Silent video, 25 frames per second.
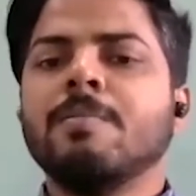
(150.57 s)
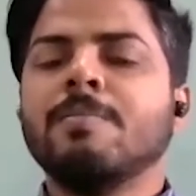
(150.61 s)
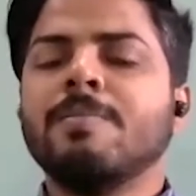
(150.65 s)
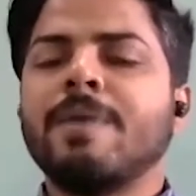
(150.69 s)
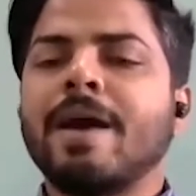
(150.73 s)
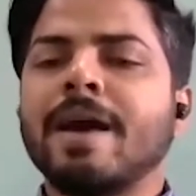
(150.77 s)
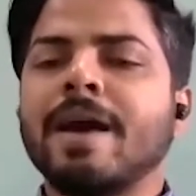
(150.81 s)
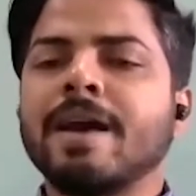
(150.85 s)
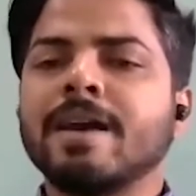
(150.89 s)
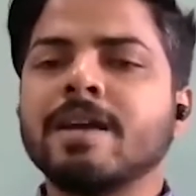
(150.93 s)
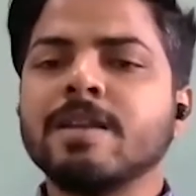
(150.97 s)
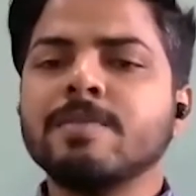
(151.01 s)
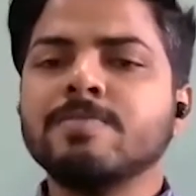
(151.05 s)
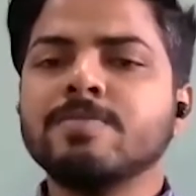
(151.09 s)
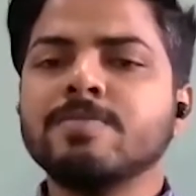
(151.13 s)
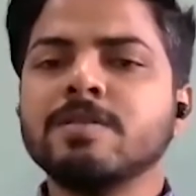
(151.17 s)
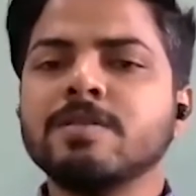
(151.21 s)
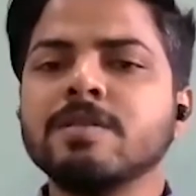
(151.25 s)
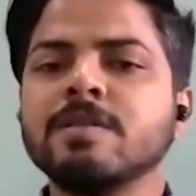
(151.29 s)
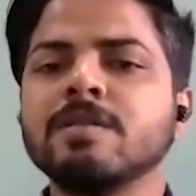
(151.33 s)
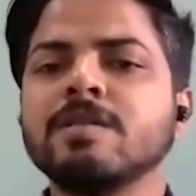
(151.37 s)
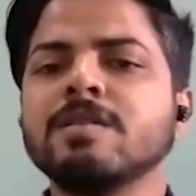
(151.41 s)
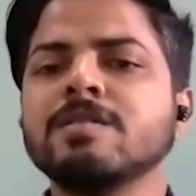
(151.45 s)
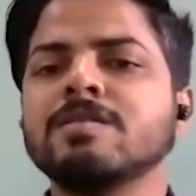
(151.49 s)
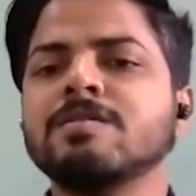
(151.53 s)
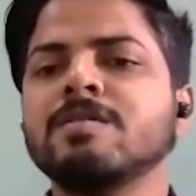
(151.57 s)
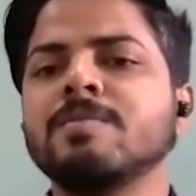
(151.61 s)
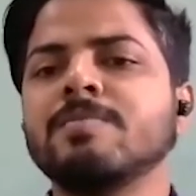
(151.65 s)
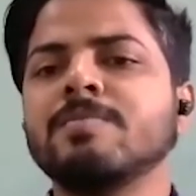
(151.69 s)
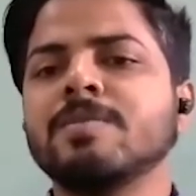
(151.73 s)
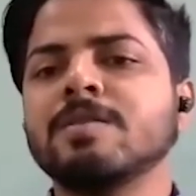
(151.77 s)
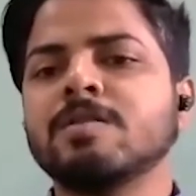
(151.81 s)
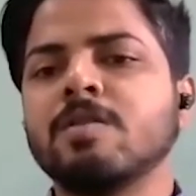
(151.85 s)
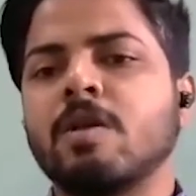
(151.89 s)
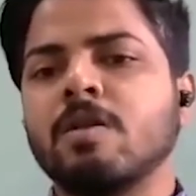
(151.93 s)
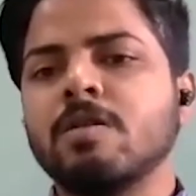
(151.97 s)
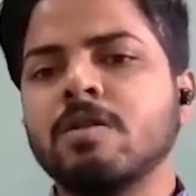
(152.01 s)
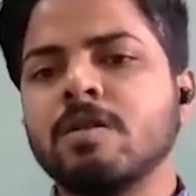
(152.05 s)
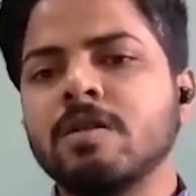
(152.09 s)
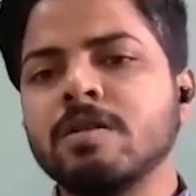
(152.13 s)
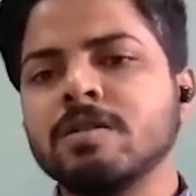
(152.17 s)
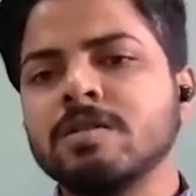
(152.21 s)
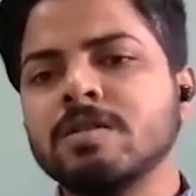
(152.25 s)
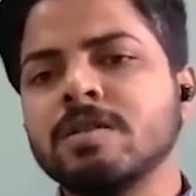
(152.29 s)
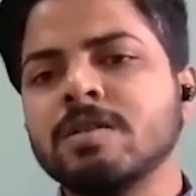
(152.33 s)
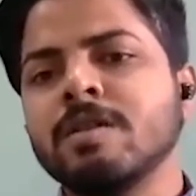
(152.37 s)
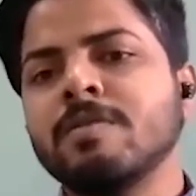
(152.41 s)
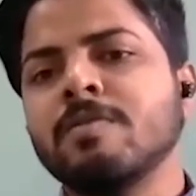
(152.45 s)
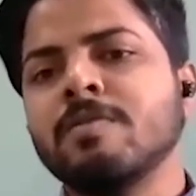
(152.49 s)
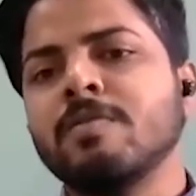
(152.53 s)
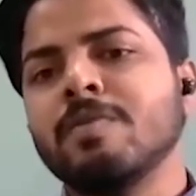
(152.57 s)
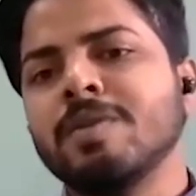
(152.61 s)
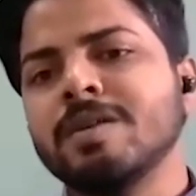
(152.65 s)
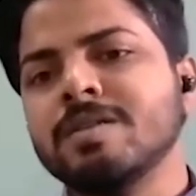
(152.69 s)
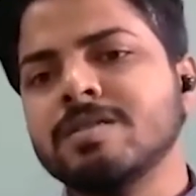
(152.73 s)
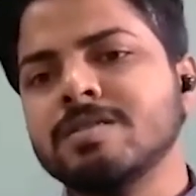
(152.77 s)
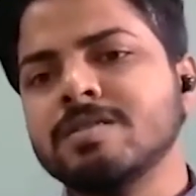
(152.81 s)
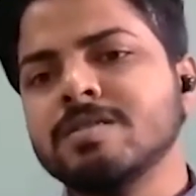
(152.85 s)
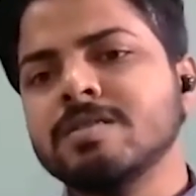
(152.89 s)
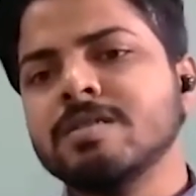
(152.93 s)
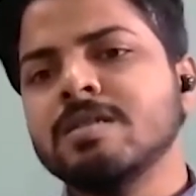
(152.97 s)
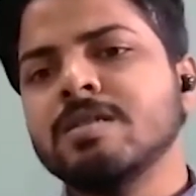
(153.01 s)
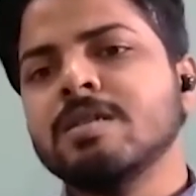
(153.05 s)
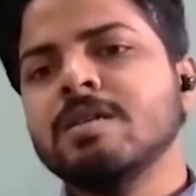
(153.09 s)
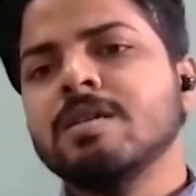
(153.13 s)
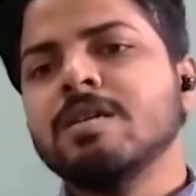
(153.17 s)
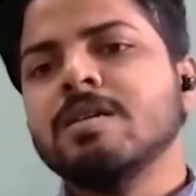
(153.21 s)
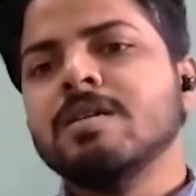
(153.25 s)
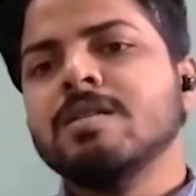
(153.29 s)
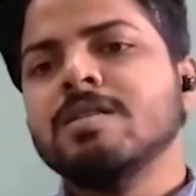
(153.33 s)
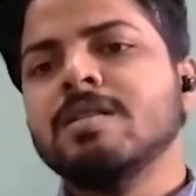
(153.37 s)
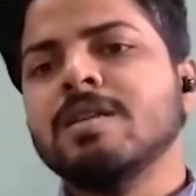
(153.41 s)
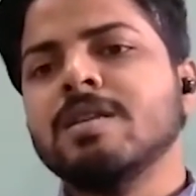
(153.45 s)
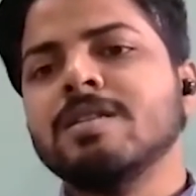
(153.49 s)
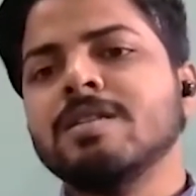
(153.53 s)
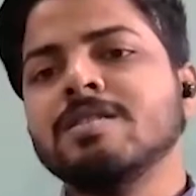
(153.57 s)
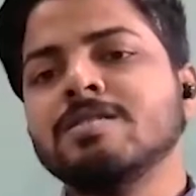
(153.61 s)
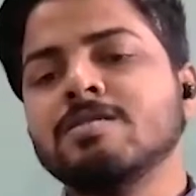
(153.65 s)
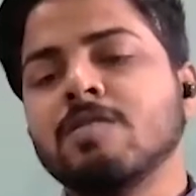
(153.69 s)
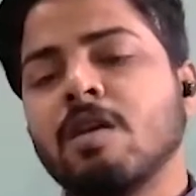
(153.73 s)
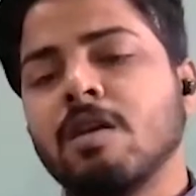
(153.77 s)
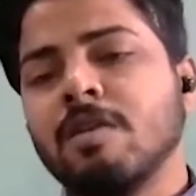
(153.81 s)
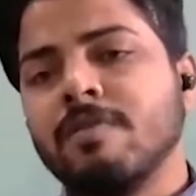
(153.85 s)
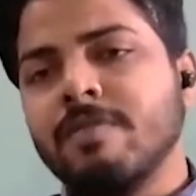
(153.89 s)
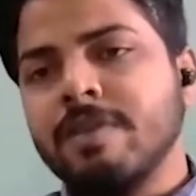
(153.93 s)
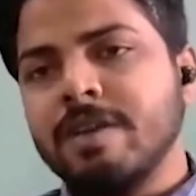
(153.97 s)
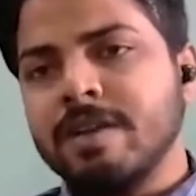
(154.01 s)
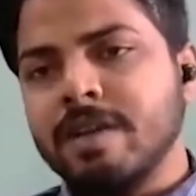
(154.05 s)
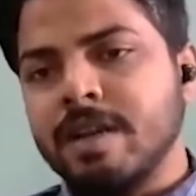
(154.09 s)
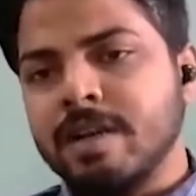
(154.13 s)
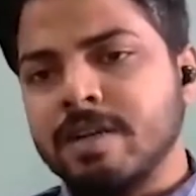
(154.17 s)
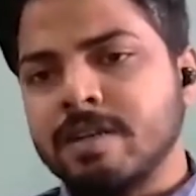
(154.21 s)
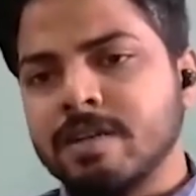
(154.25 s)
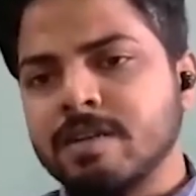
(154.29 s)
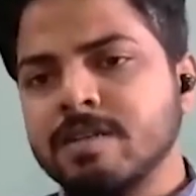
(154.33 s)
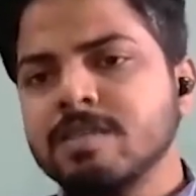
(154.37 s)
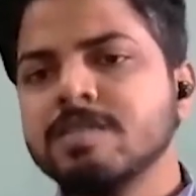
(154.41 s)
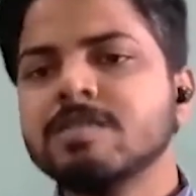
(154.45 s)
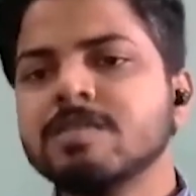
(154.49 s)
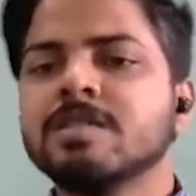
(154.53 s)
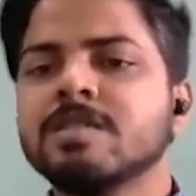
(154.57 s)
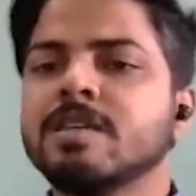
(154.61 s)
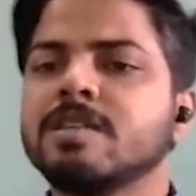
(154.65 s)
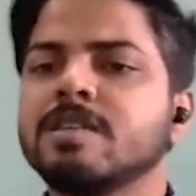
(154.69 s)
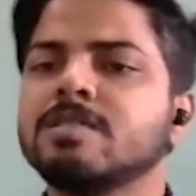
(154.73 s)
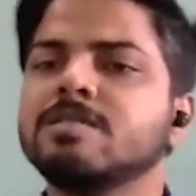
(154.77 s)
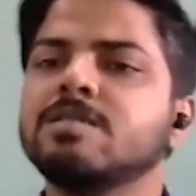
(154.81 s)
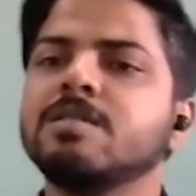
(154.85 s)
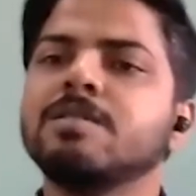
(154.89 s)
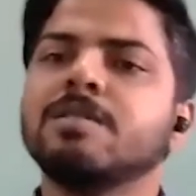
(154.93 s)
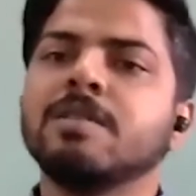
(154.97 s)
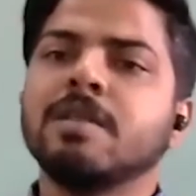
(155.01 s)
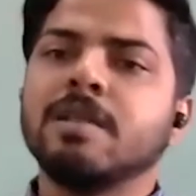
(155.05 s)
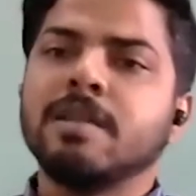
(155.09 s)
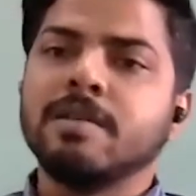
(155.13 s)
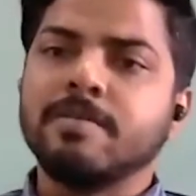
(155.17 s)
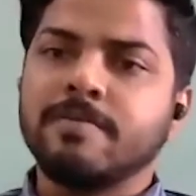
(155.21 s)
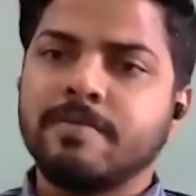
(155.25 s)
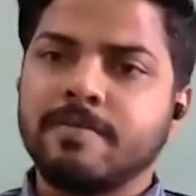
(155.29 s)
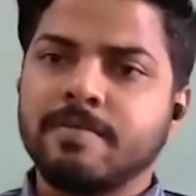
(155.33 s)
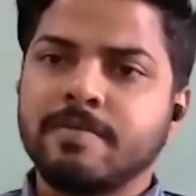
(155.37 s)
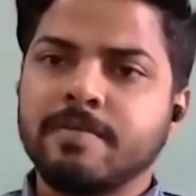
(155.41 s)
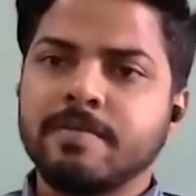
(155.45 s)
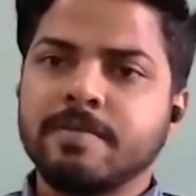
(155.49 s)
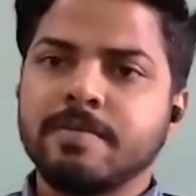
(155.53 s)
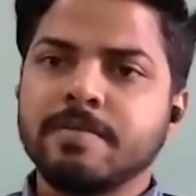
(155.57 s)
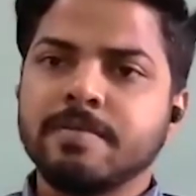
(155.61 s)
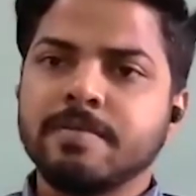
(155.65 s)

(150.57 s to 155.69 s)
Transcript: bankruptcy is the methodology in which the insolvent debtor seeks the relief.